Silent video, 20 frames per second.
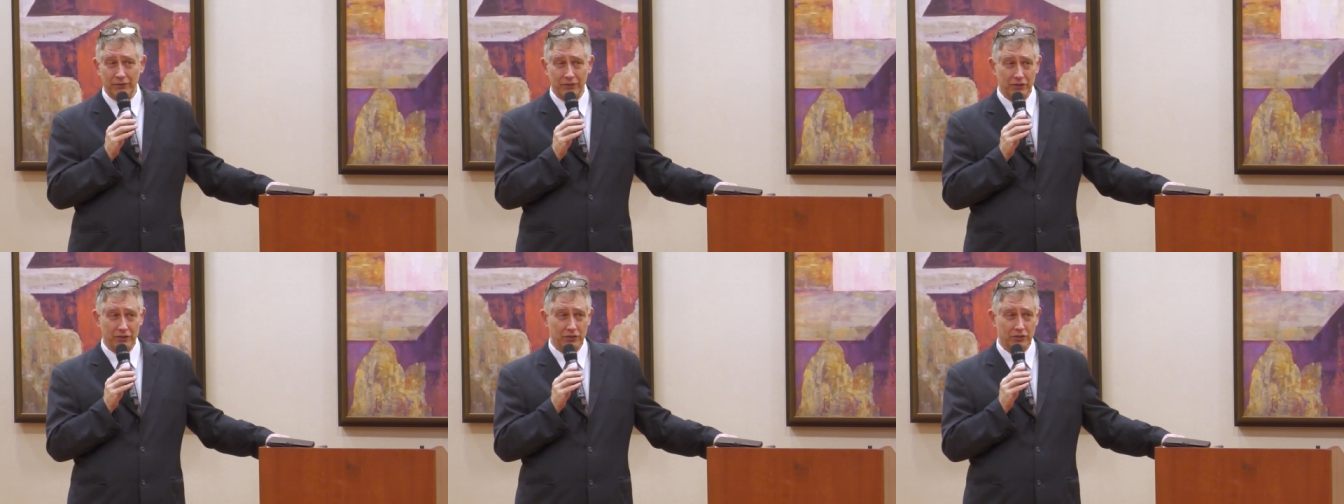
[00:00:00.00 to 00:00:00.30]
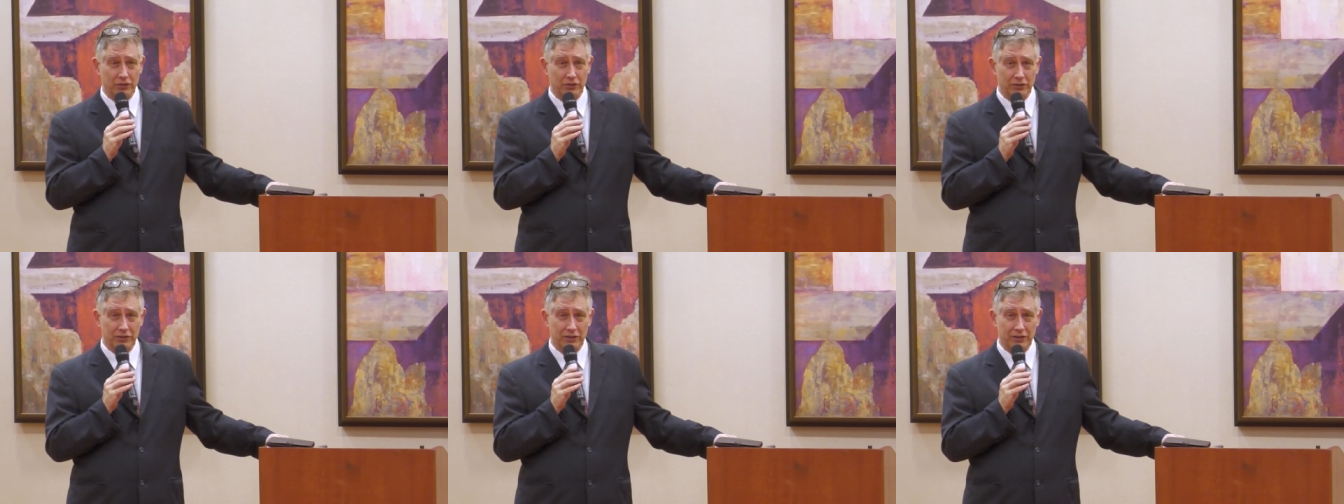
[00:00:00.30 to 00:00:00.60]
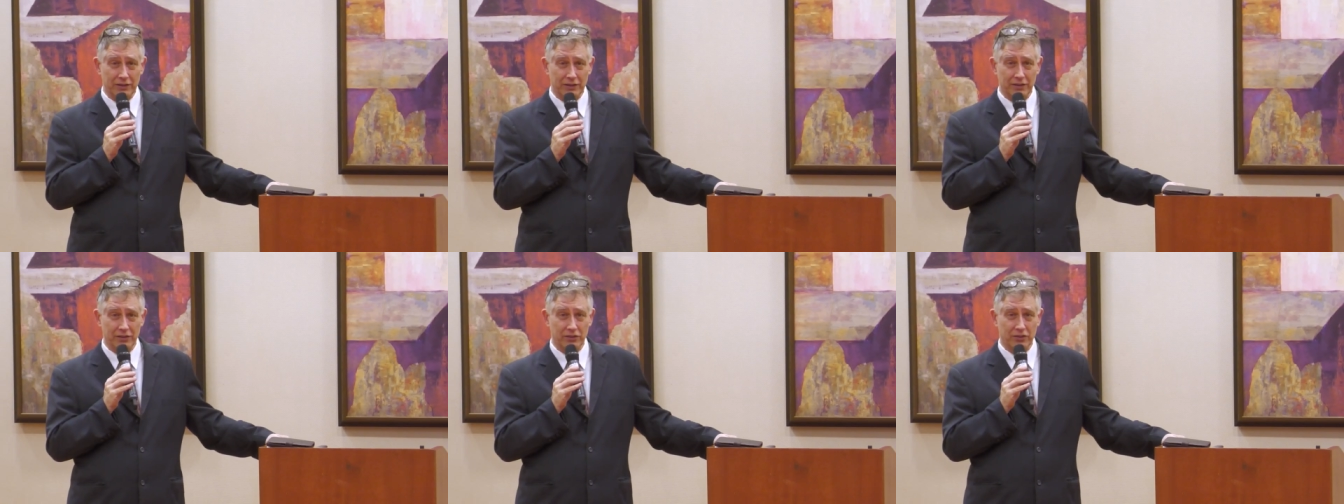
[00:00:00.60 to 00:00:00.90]

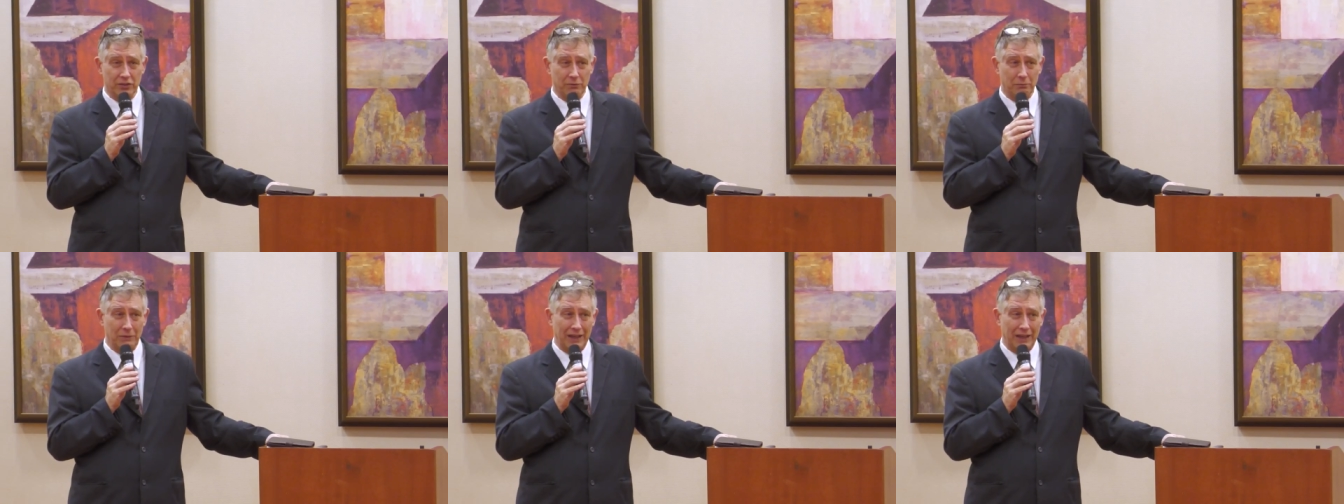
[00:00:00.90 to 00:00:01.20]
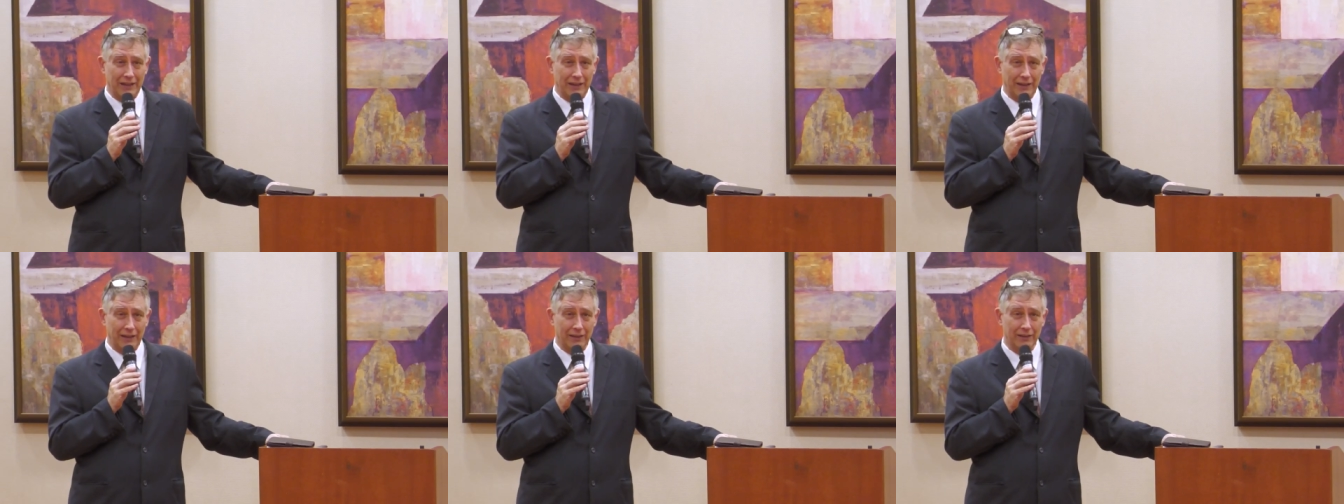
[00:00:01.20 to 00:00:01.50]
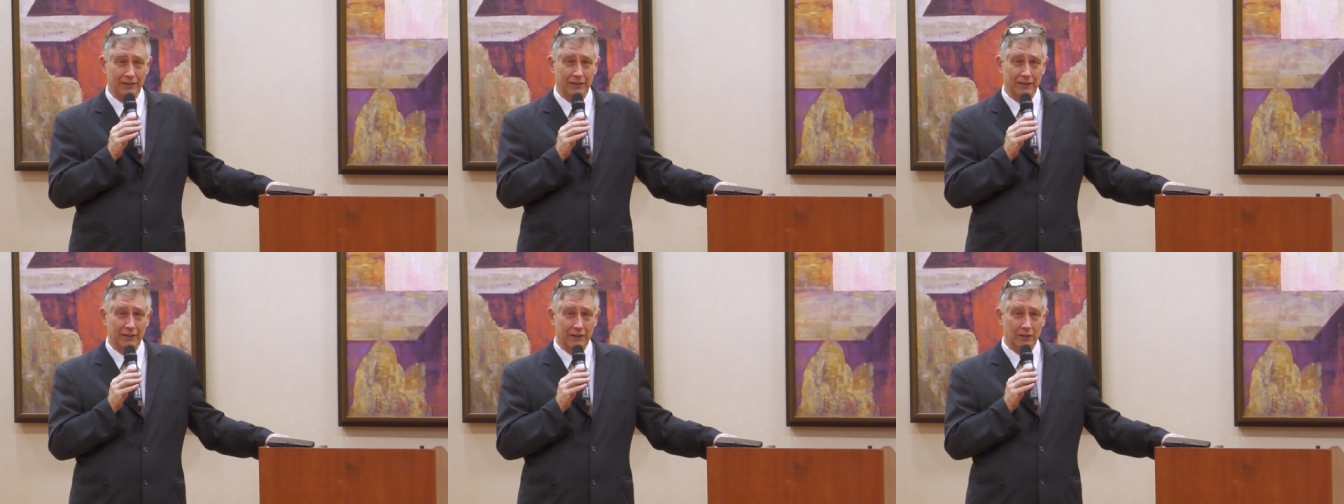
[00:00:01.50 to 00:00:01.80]
physician's decision
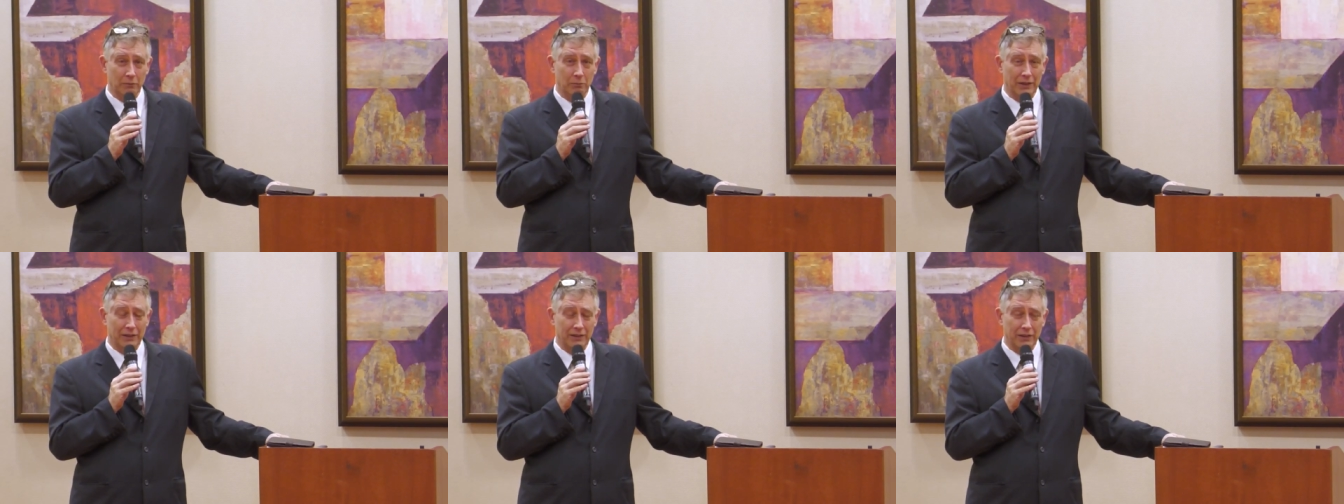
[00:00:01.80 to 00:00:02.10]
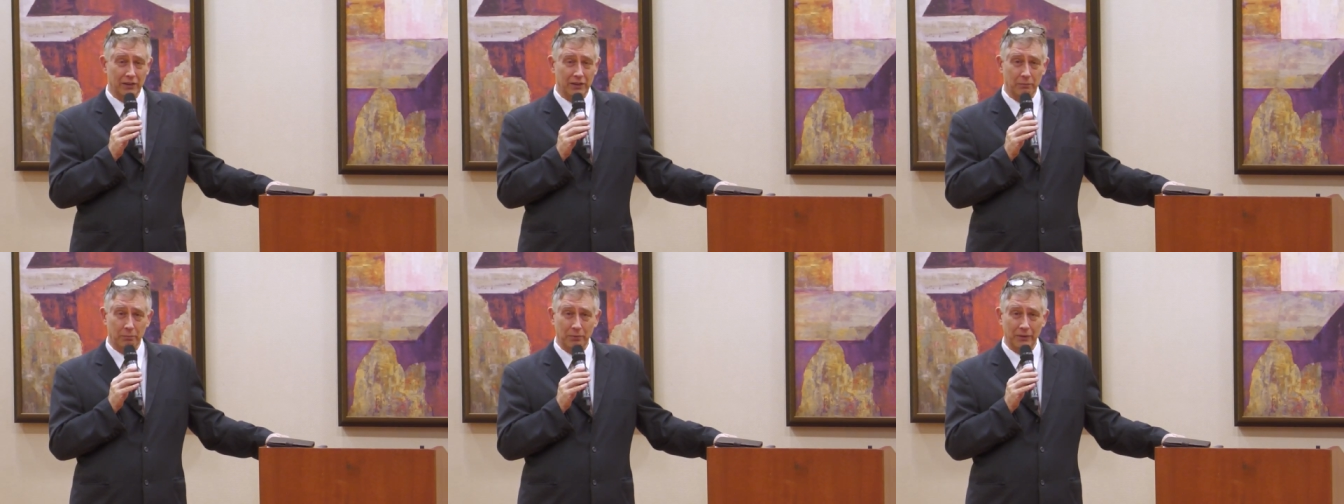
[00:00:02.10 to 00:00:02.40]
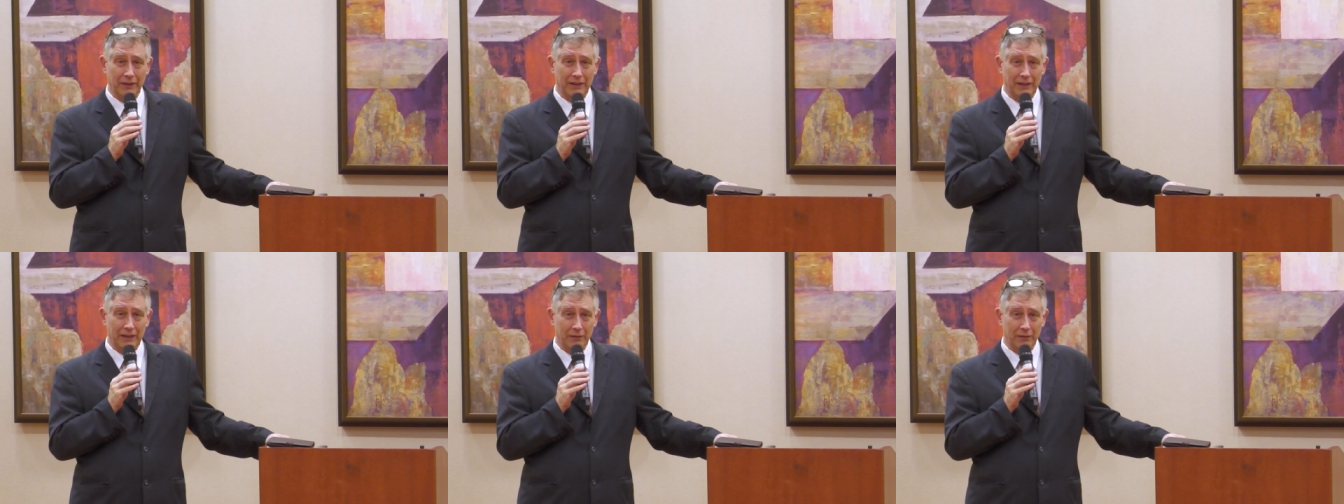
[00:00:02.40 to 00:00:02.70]
making, but there are
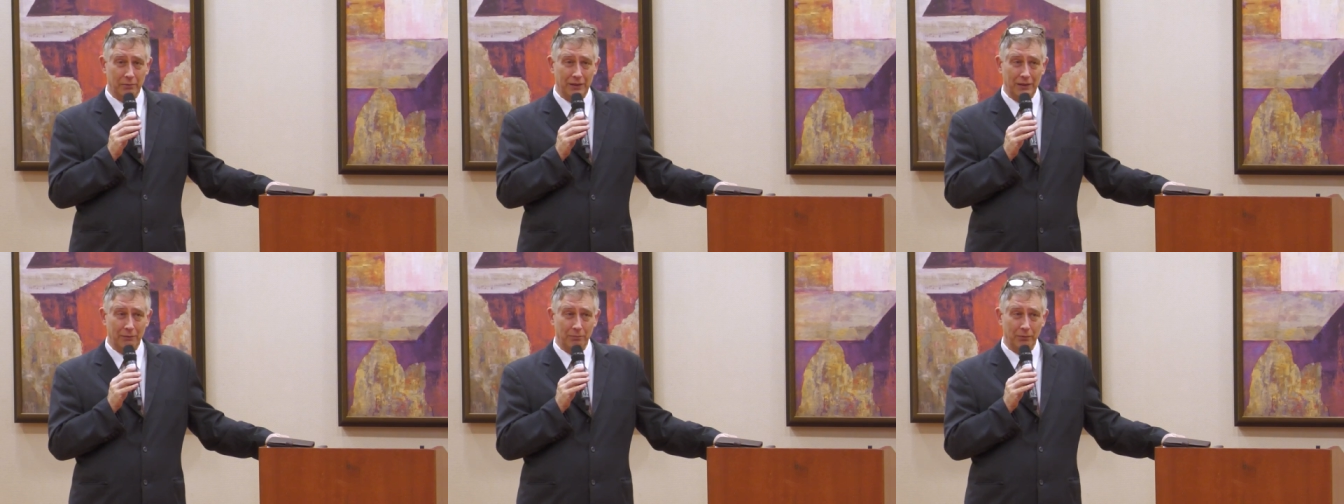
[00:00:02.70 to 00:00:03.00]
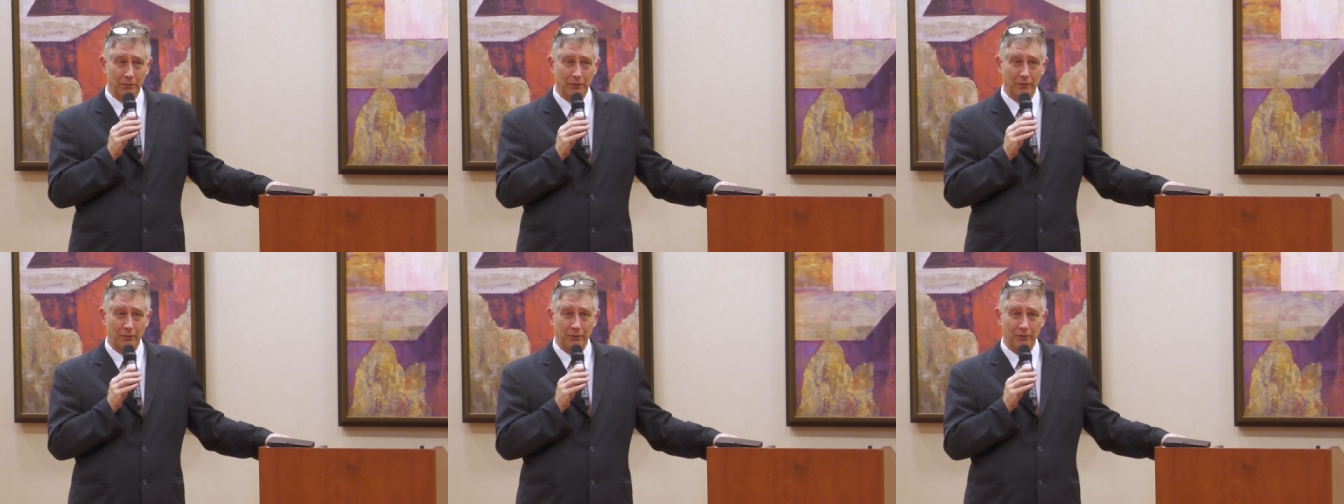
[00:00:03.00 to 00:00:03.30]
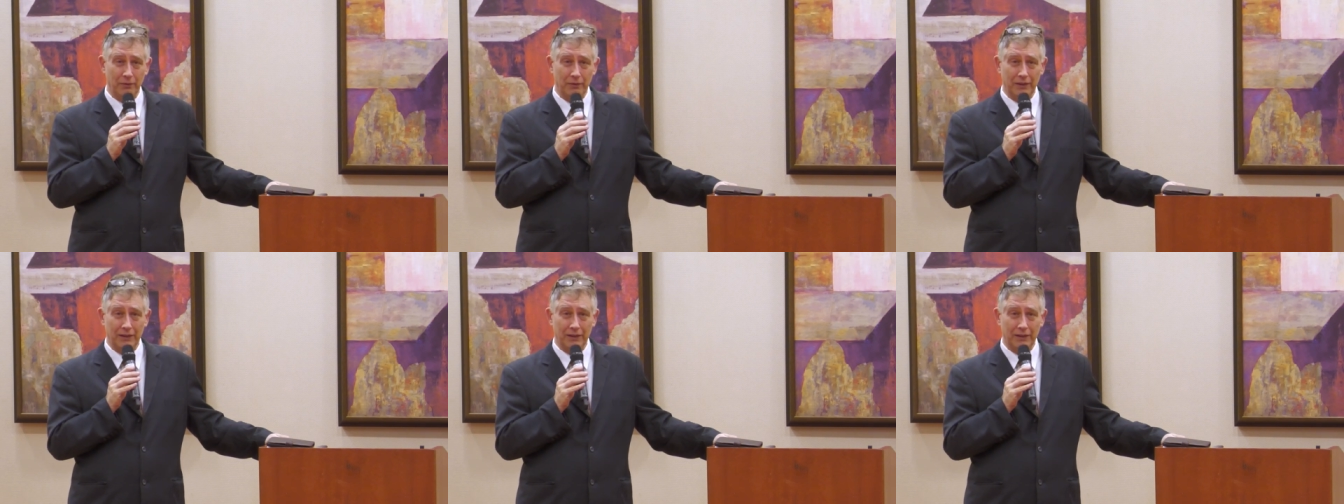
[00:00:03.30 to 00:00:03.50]
plenty of people